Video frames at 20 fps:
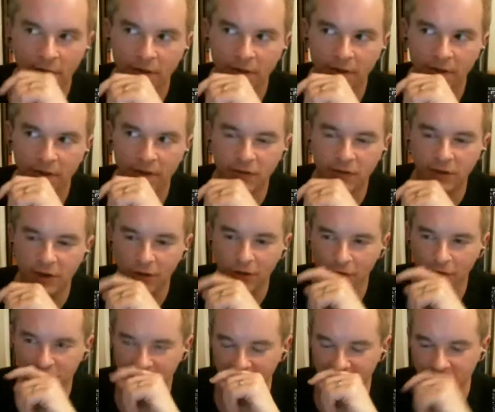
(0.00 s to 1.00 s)
the
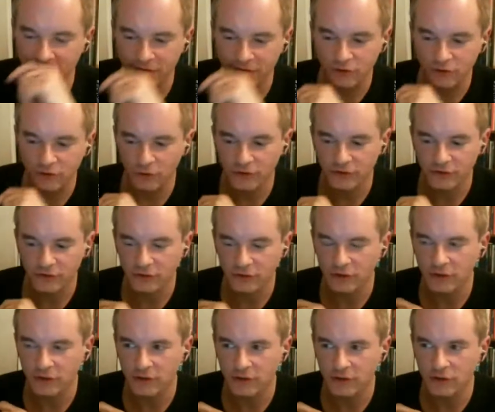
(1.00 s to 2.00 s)
culture isn't the source of the
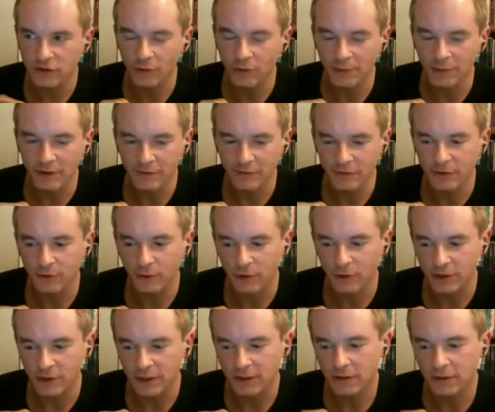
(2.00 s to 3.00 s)
normative
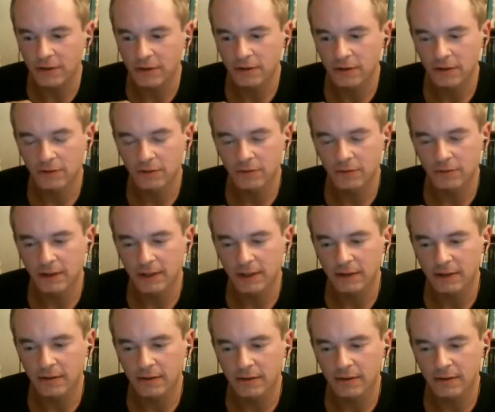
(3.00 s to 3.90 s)
authority, right?